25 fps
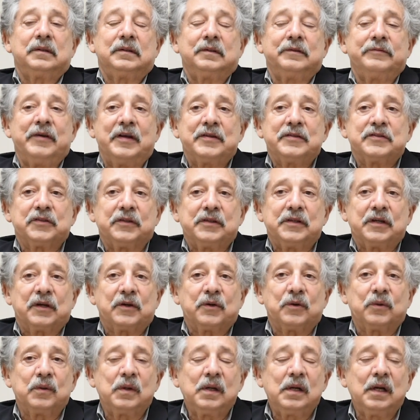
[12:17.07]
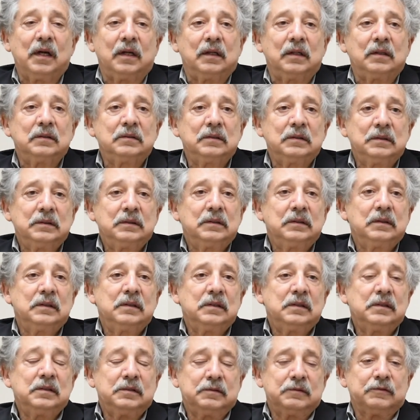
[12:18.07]
eventually a career,
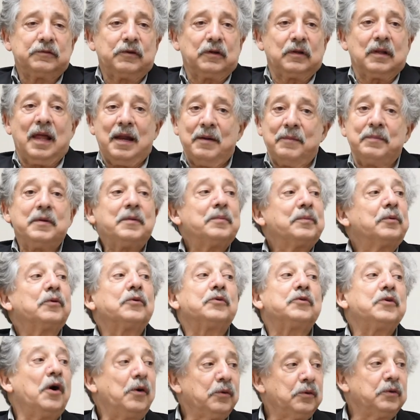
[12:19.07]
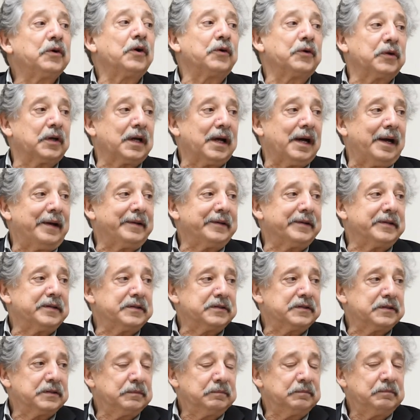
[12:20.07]
for a lot of people who don't go to
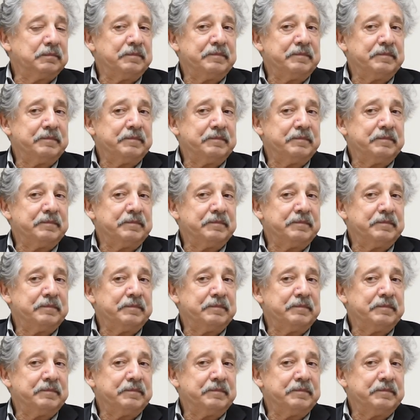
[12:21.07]
college,